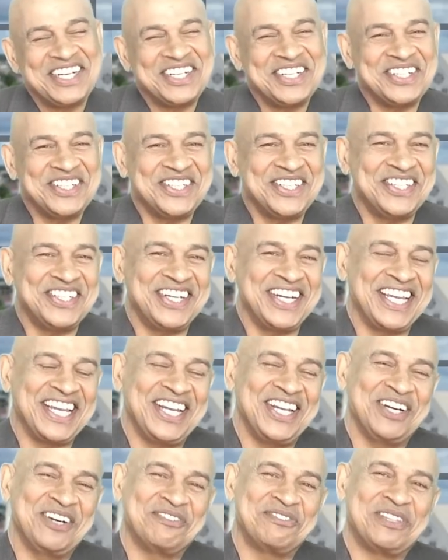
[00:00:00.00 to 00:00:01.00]
Oh, I
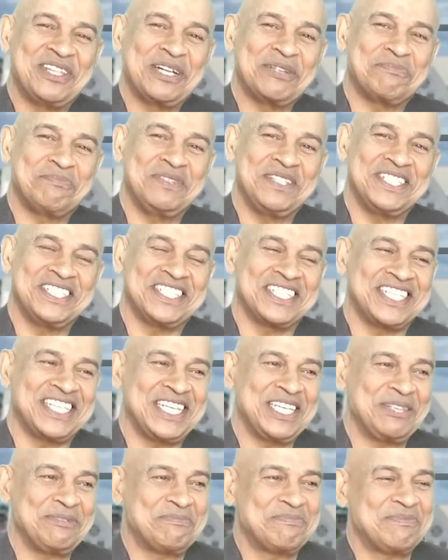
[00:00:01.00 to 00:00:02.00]
love that piece of
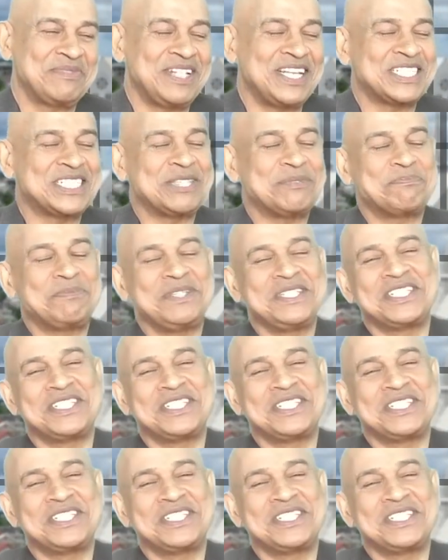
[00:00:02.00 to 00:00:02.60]
tape. That's a piece